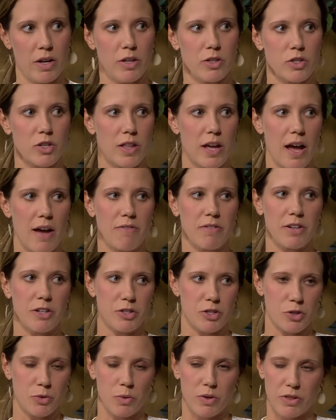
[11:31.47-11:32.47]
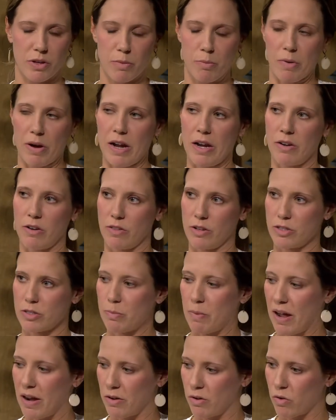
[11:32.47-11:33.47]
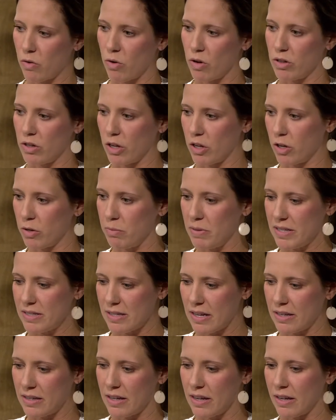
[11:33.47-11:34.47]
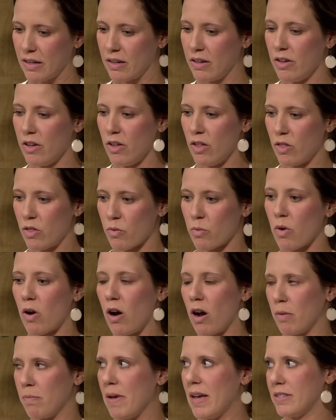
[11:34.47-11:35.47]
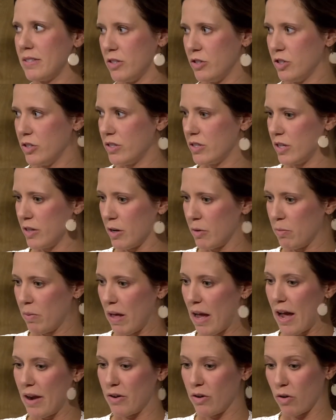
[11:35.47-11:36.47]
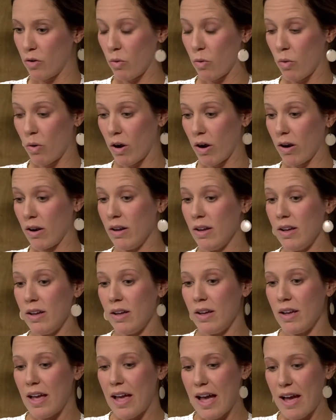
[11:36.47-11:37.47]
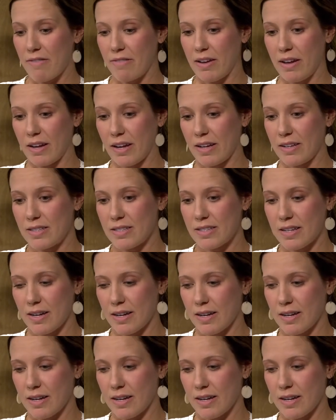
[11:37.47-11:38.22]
Do they have an issue with their brain or their spinal cord that could be sending the wrong messages to their bladder, or having it